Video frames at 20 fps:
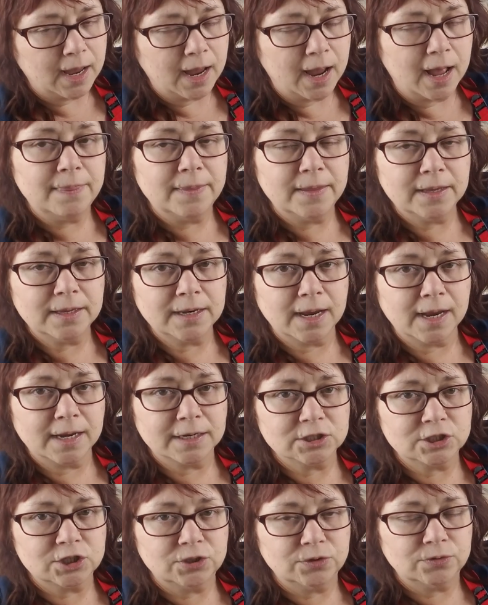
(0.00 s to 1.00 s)
And then
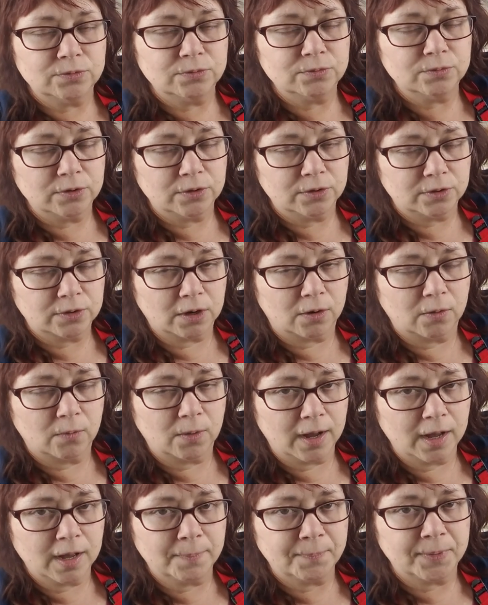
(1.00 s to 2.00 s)
as you go
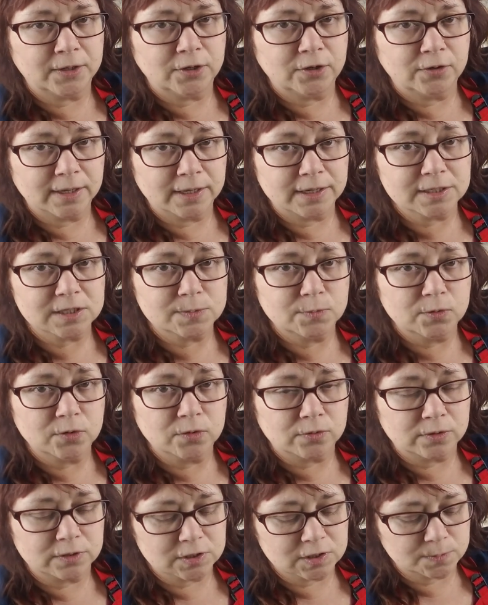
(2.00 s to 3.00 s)
up and you get it
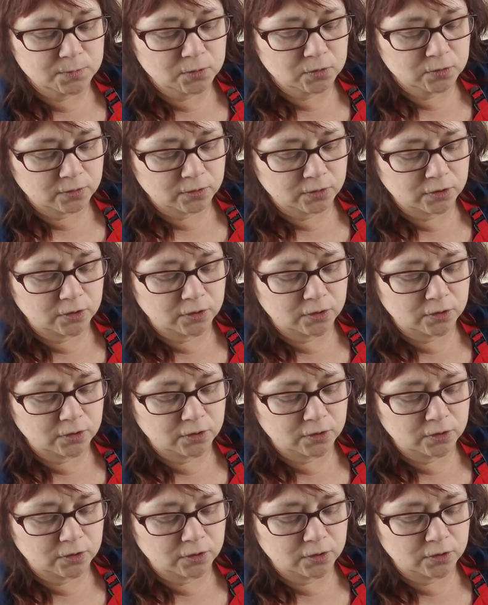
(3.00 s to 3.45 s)
smoother and smoother,